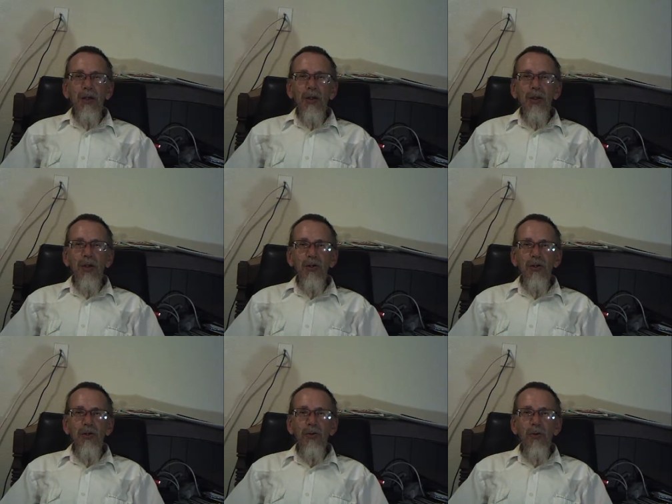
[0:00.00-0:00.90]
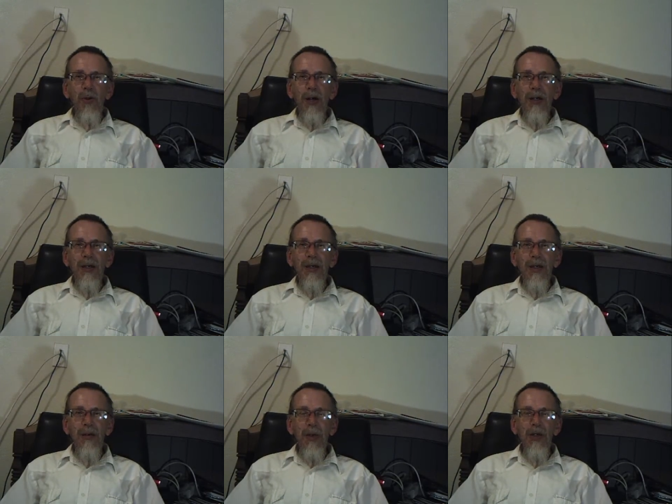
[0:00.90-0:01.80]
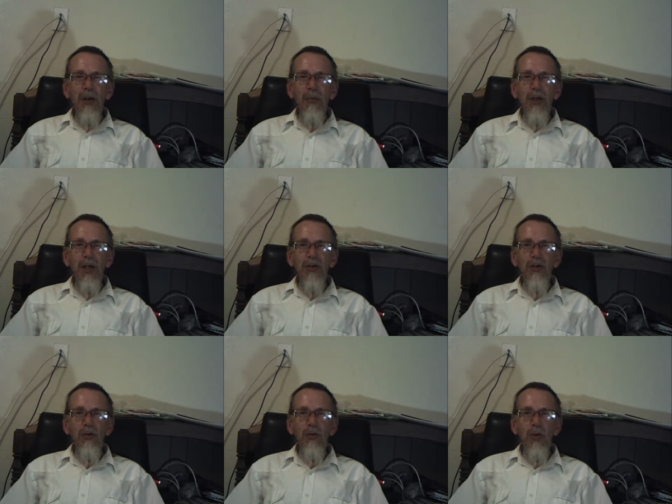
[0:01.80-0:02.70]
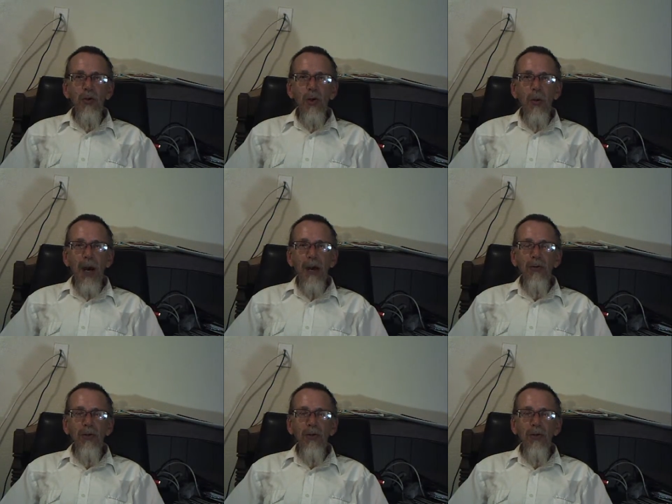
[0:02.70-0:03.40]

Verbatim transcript: just to give me something to talk about.